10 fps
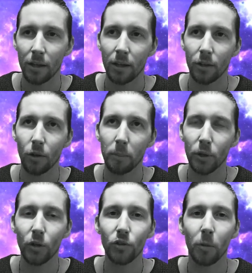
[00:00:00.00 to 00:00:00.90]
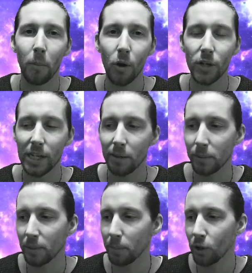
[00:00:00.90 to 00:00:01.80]
not beyond your body,
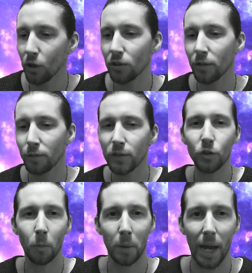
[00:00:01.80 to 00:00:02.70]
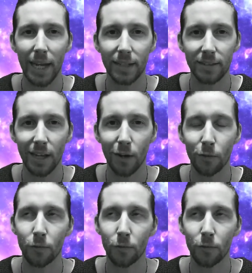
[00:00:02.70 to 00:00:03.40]
but beyond the physical plane itself.